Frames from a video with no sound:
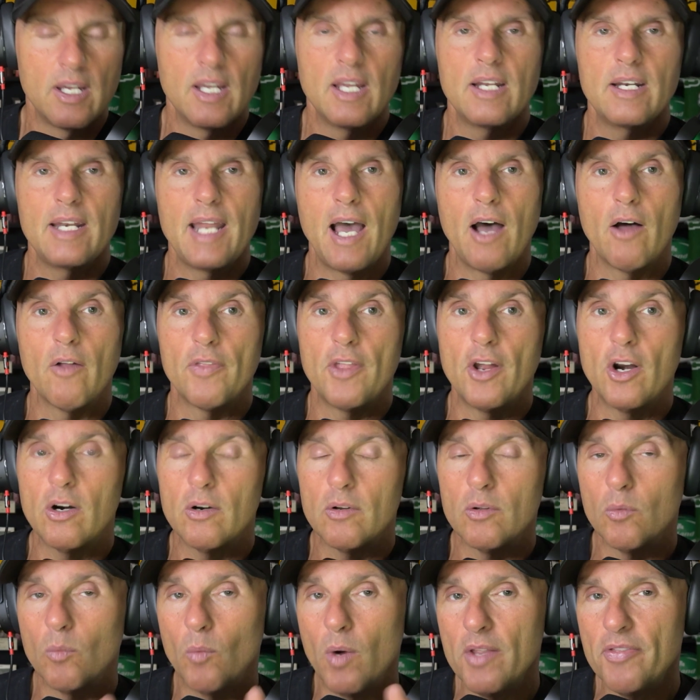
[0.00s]
Now,
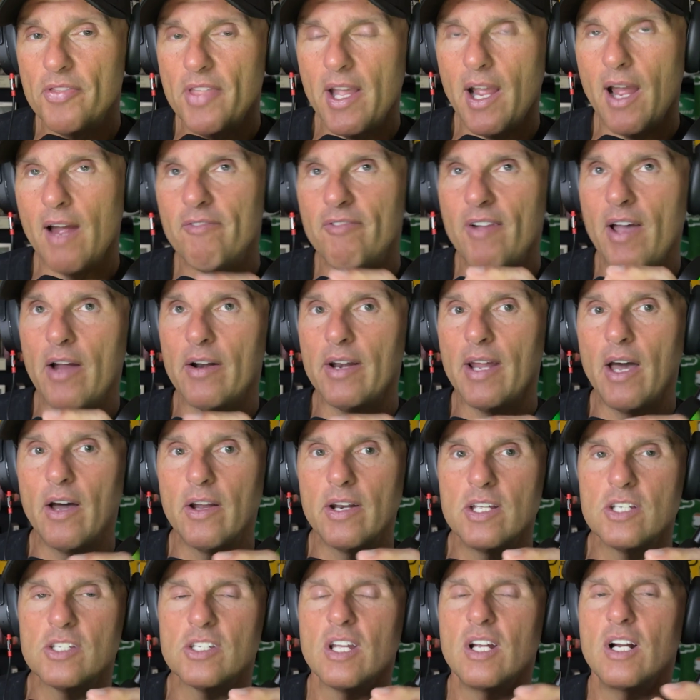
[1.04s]
one thing I found out
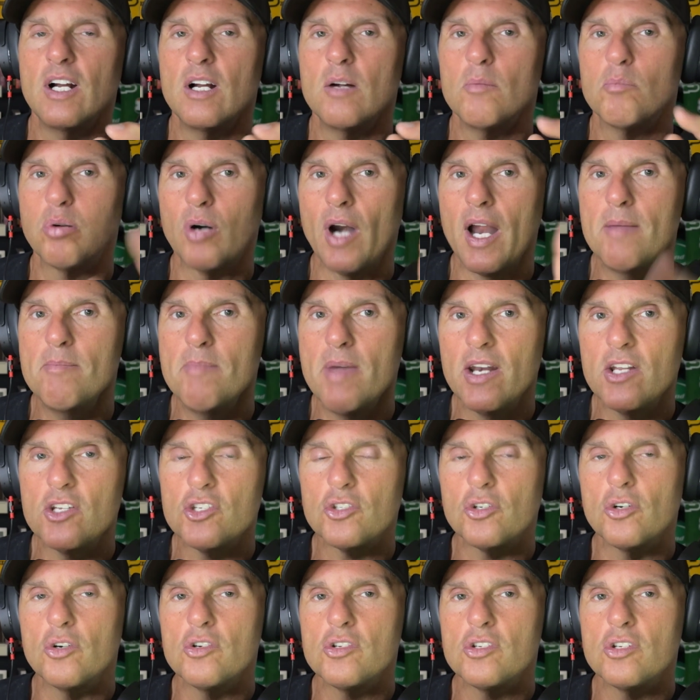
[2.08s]
is prime
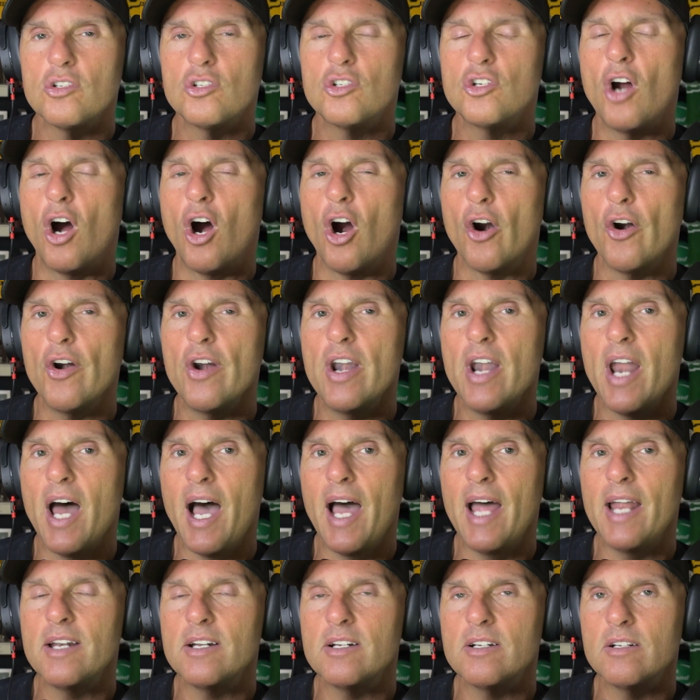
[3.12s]
ministers
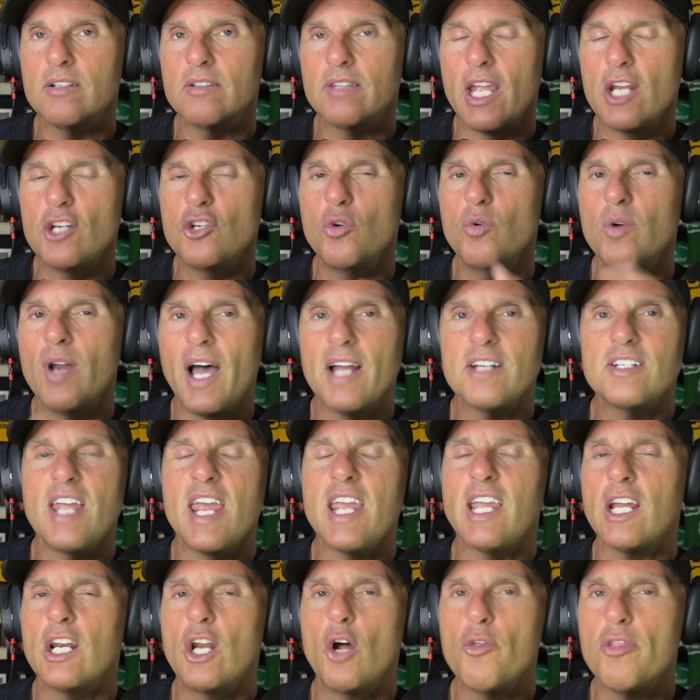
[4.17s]
they do not
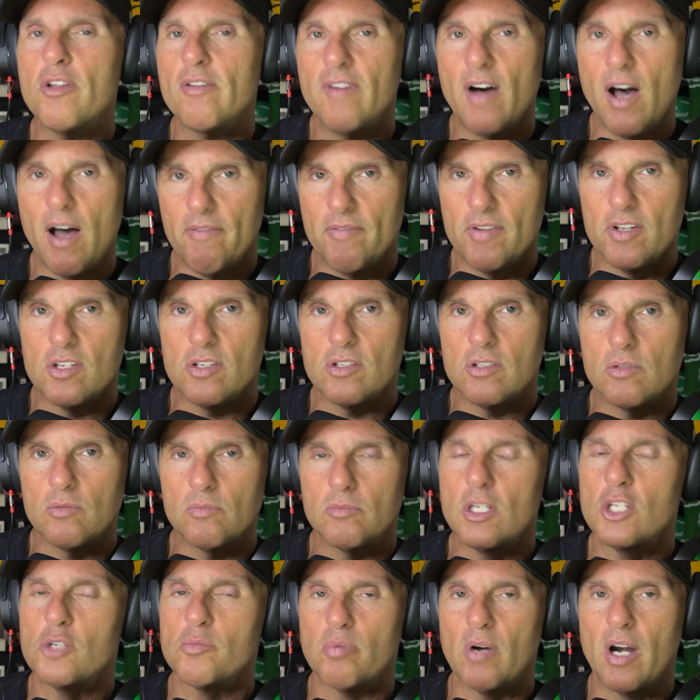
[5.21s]
take an oath of office
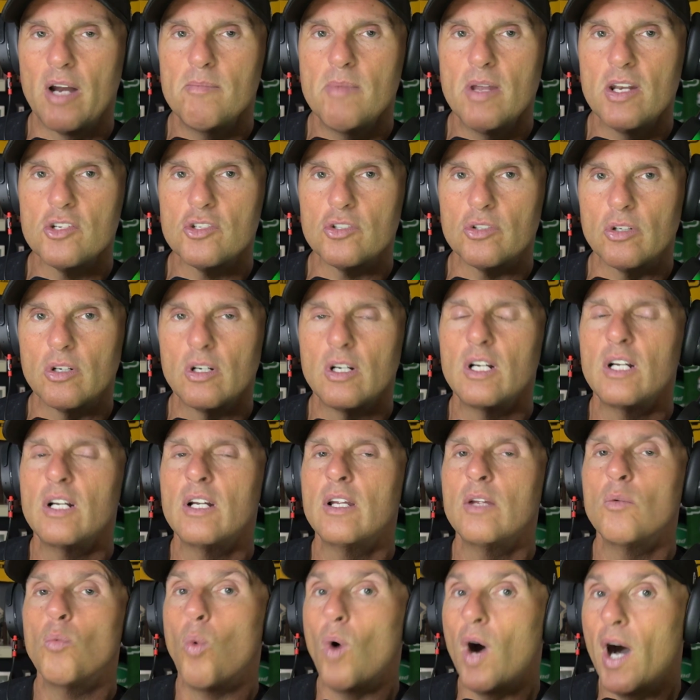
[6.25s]
as prime minister.
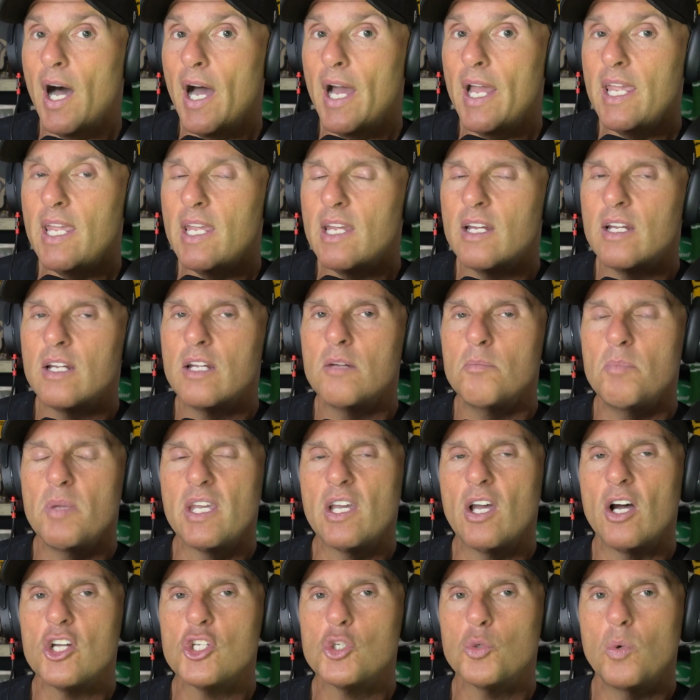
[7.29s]
Why?
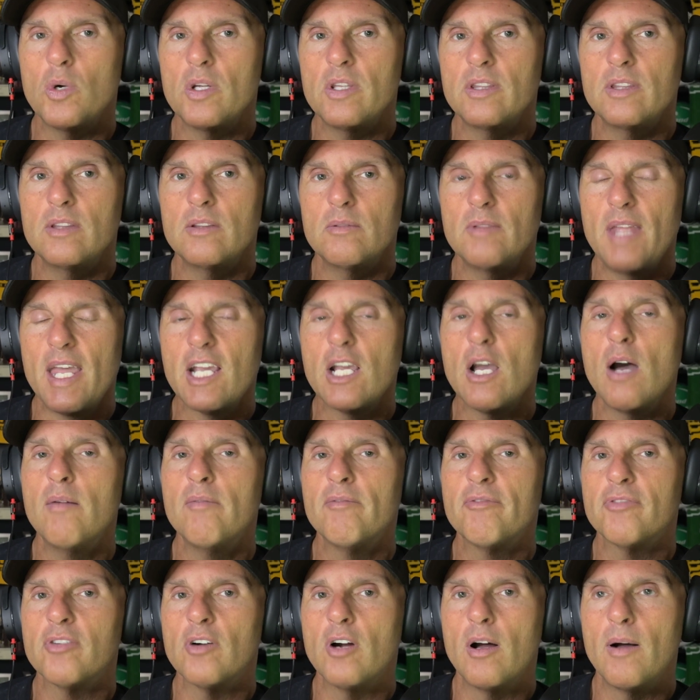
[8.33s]
Because when they come
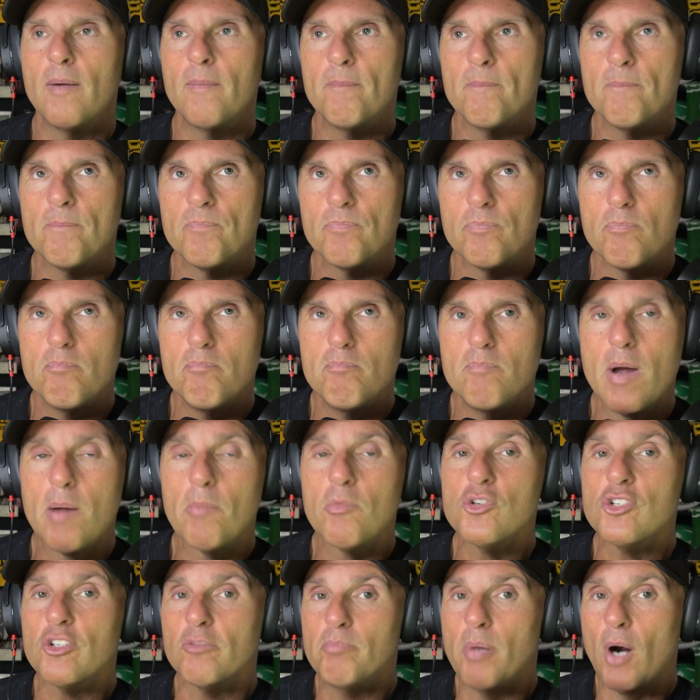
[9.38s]
from
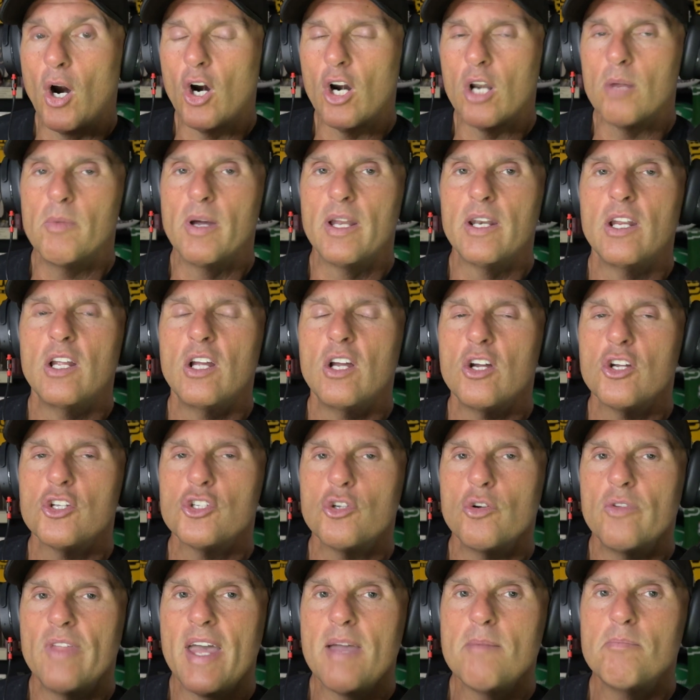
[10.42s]
members of parliament,
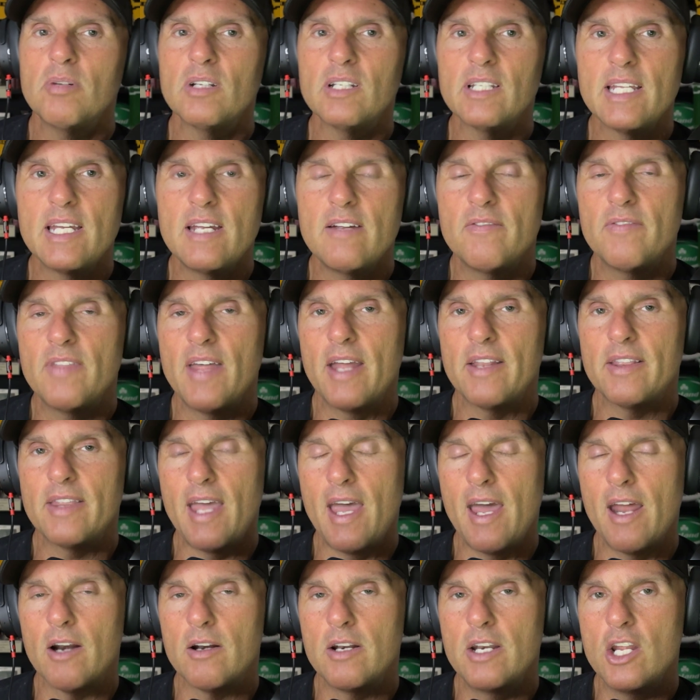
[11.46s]
so they believe that
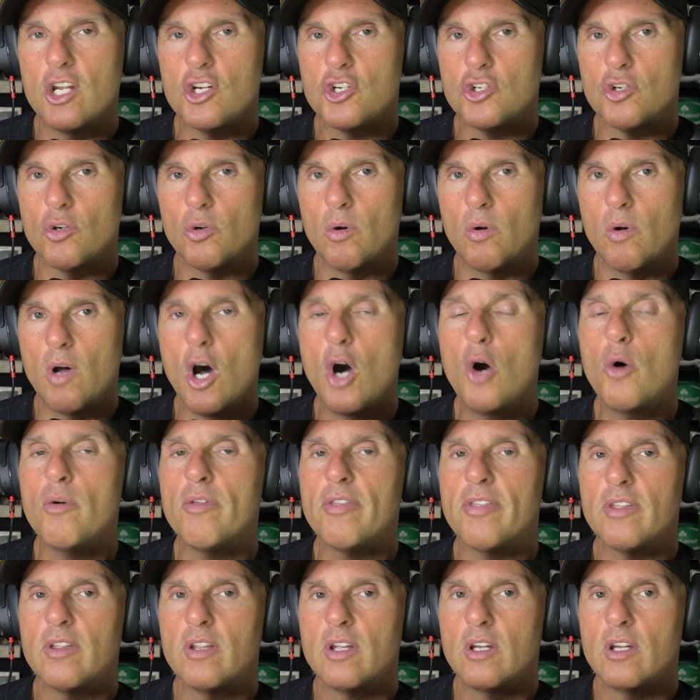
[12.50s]
initial oath